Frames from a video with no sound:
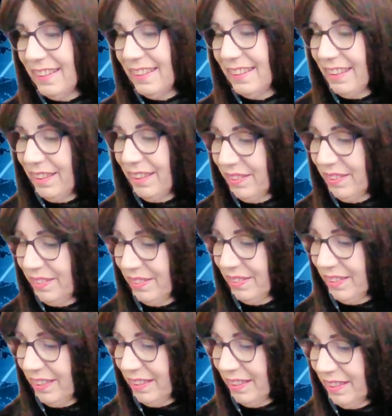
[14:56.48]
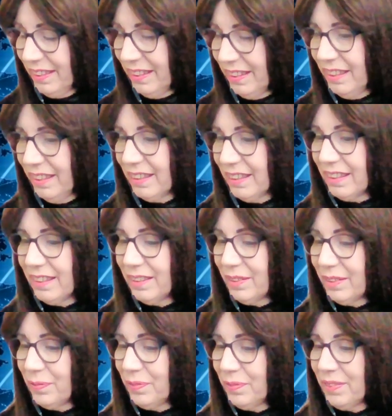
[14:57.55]
So I think
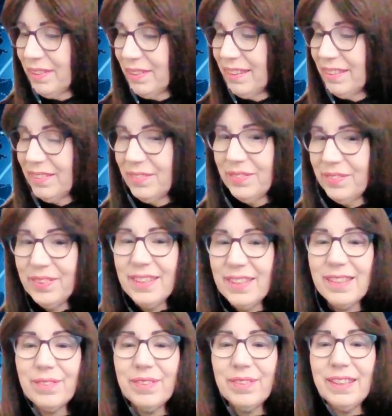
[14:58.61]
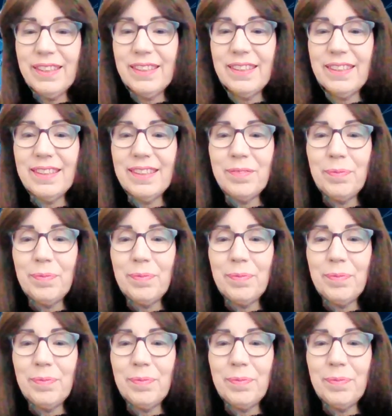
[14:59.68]
once we